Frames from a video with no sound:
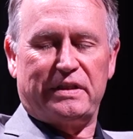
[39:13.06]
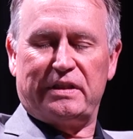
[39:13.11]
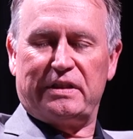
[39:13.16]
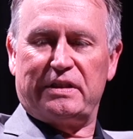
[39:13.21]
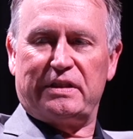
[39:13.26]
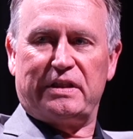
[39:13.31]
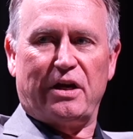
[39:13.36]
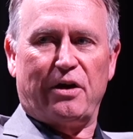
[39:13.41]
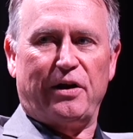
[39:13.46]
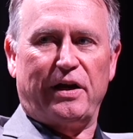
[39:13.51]

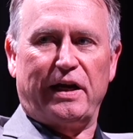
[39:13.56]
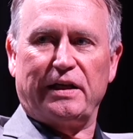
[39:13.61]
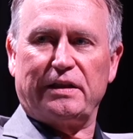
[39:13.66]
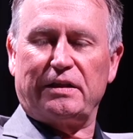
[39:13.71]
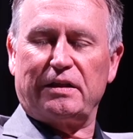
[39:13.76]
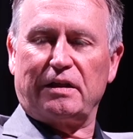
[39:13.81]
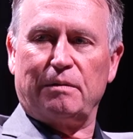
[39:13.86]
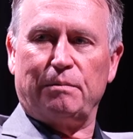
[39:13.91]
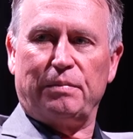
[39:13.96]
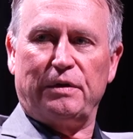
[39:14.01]
staring
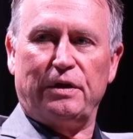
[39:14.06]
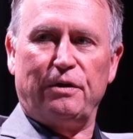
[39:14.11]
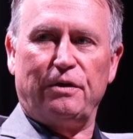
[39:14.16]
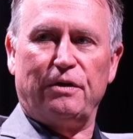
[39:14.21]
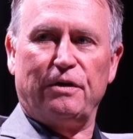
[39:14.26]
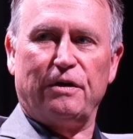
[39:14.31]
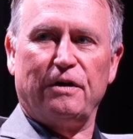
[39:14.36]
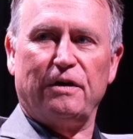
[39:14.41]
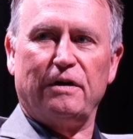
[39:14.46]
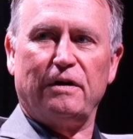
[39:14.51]
at the
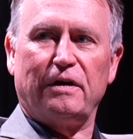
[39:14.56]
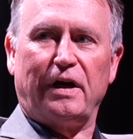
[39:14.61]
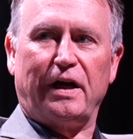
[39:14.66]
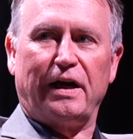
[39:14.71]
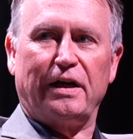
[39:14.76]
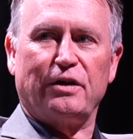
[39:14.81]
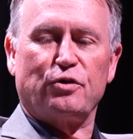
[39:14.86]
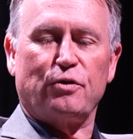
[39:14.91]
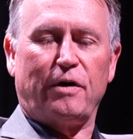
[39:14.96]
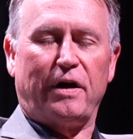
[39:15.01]
computer.
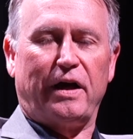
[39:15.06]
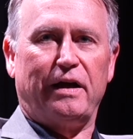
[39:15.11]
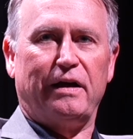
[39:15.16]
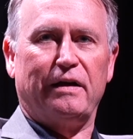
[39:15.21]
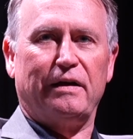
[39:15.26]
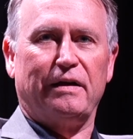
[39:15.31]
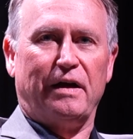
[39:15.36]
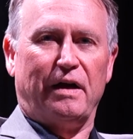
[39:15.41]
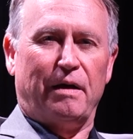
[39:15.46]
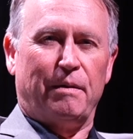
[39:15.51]
I try
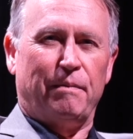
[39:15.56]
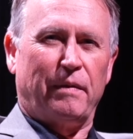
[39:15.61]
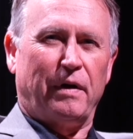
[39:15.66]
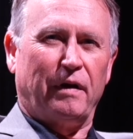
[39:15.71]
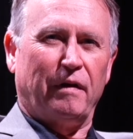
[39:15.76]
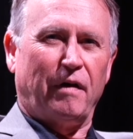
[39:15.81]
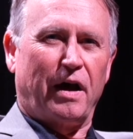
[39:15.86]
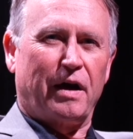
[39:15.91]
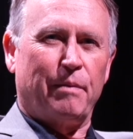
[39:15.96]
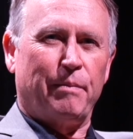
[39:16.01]
to,
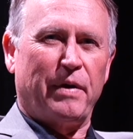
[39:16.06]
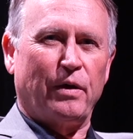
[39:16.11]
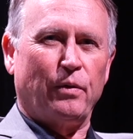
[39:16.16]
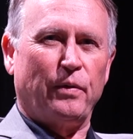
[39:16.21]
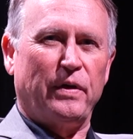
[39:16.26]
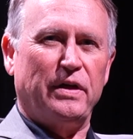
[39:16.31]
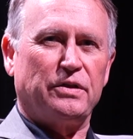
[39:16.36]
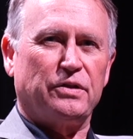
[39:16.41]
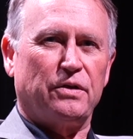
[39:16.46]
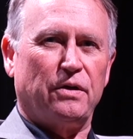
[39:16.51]
a lot of my
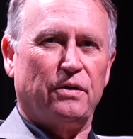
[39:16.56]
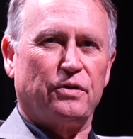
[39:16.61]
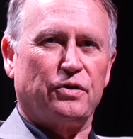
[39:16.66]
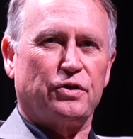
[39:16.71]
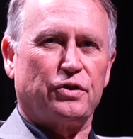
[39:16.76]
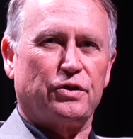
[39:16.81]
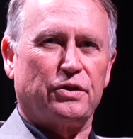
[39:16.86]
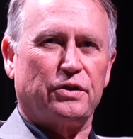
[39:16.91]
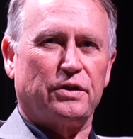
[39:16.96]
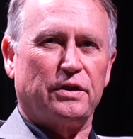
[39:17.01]

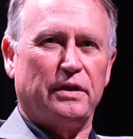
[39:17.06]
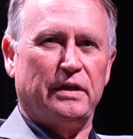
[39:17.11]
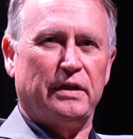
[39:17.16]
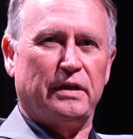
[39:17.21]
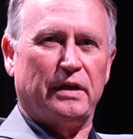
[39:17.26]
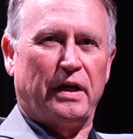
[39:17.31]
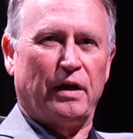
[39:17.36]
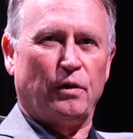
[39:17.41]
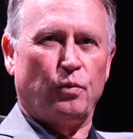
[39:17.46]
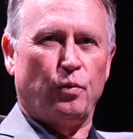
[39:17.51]
research,
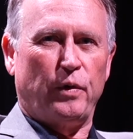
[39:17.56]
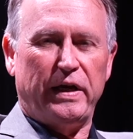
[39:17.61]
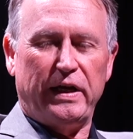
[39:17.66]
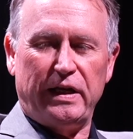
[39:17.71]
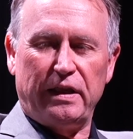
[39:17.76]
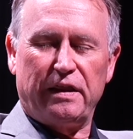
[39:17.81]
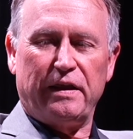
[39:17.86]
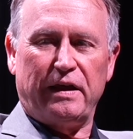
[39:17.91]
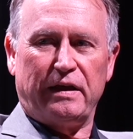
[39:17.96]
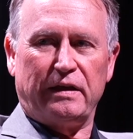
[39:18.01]
I
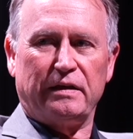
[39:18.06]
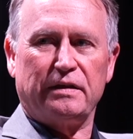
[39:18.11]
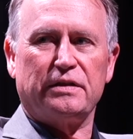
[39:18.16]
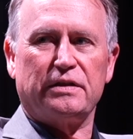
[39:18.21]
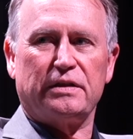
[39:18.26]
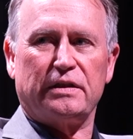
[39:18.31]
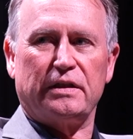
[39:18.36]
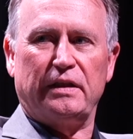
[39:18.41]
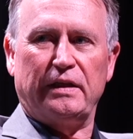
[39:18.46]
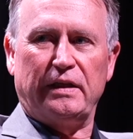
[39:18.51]
read
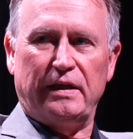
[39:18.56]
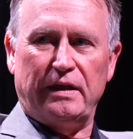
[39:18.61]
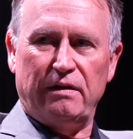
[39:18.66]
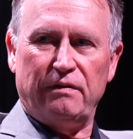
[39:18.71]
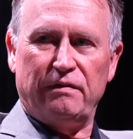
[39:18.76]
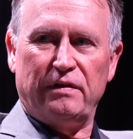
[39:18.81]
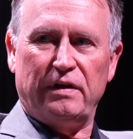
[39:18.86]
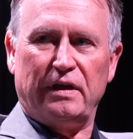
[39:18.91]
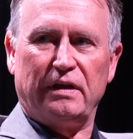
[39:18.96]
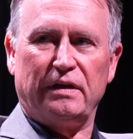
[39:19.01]
things in the
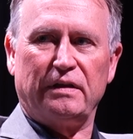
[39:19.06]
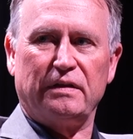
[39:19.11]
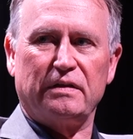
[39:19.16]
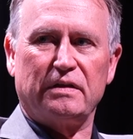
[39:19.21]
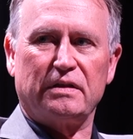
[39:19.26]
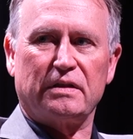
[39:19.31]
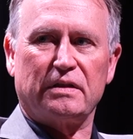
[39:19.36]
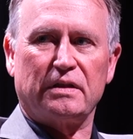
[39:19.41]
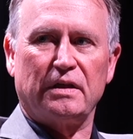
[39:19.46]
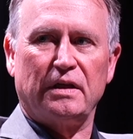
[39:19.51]

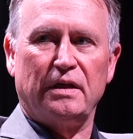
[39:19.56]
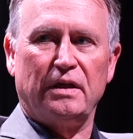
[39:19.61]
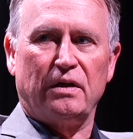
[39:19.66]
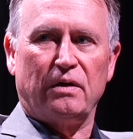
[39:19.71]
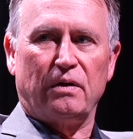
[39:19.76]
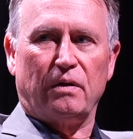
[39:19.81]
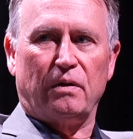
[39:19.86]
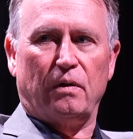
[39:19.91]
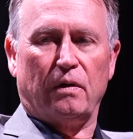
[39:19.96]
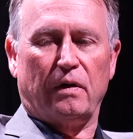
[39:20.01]
evenings
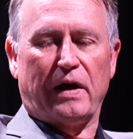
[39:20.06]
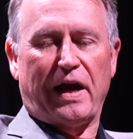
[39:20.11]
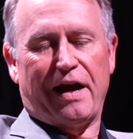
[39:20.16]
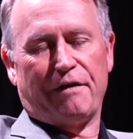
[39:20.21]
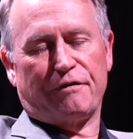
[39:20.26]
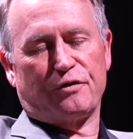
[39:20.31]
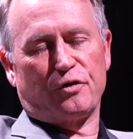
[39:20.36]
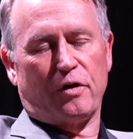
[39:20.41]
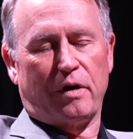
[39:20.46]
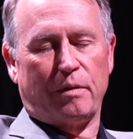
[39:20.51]
or
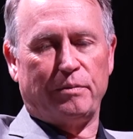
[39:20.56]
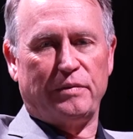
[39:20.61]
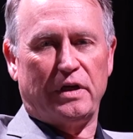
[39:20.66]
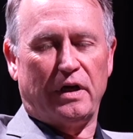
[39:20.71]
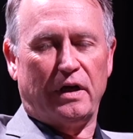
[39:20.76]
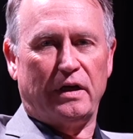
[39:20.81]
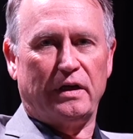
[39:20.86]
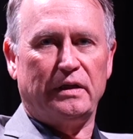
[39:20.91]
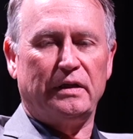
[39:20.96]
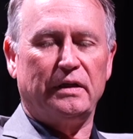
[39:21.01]
after I'm
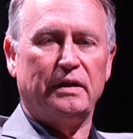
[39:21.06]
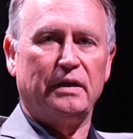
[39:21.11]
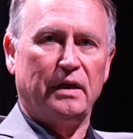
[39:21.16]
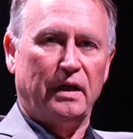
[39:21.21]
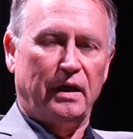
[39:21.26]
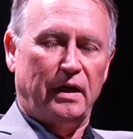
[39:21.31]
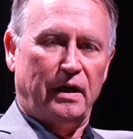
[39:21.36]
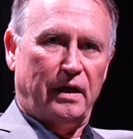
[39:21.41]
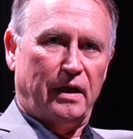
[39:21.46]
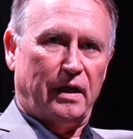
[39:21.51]
done.
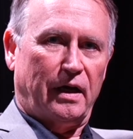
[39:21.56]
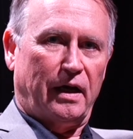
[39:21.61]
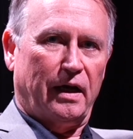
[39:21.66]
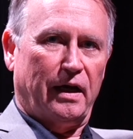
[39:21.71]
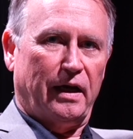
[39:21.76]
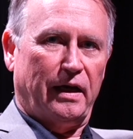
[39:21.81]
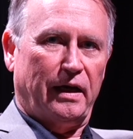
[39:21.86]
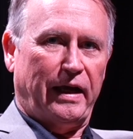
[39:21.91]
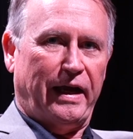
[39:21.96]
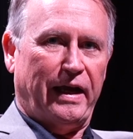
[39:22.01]

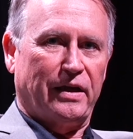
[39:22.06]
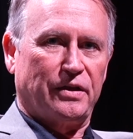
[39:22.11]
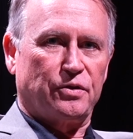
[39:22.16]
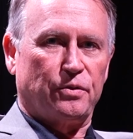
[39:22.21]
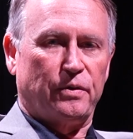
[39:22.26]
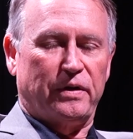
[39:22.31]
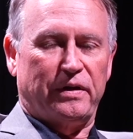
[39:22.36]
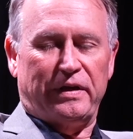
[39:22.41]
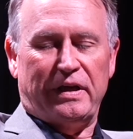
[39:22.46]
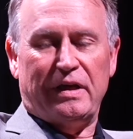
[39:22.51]
I
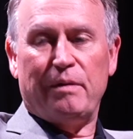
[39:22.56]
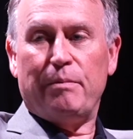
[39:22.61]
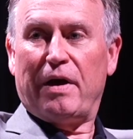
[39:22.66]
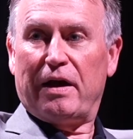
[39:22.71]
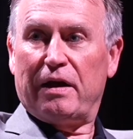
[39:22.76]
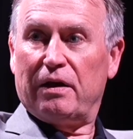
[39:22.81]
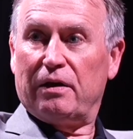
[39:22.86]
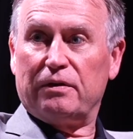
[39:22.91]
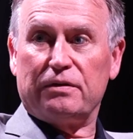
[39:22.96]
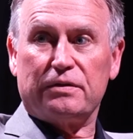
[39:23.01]
answer
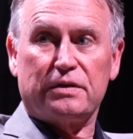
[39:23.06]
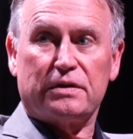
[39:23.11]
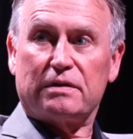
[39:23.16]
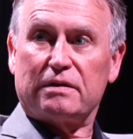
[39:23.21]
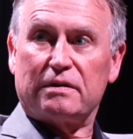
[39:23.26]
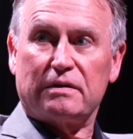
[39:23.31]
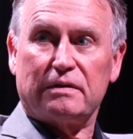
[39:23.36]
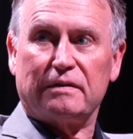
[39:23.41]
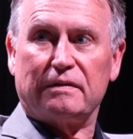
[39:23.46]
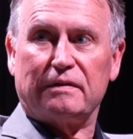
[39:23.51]

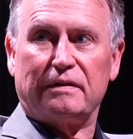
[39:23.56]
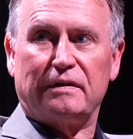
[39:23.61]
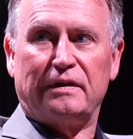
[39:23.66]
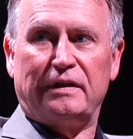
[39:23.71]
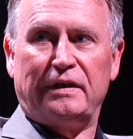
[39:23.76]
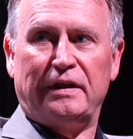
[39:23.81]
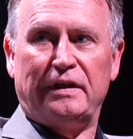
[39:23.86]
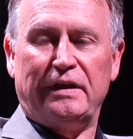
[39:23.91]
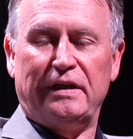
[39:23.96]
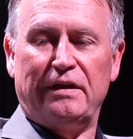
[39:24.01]
emails
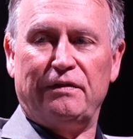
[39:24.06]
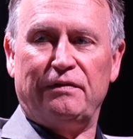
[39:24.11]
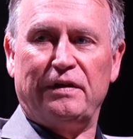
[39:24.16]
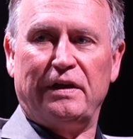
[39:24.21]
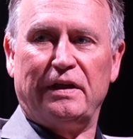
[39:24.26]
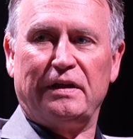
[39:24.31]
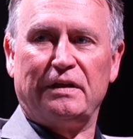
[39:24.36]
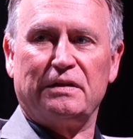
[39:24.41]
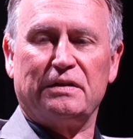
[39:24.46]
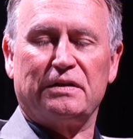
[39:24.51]
in the
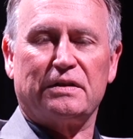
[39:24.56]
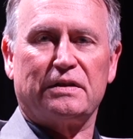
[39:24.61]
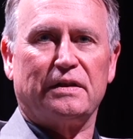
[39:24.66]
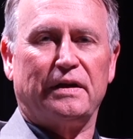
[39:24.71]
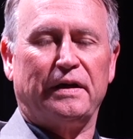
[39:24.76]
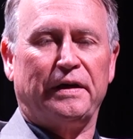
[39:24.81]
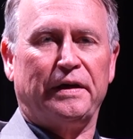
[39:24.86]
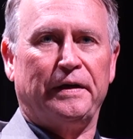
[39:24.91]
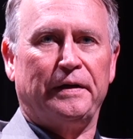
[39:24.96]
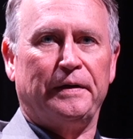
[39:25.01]
evenings.
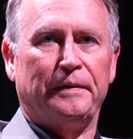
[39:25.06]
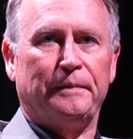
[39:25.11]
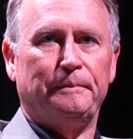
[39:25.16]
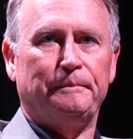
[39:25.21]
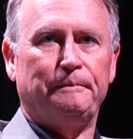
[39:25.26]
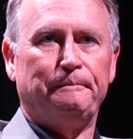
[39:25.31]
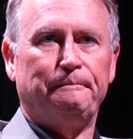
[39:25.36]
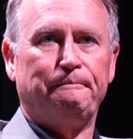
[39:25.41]
Um,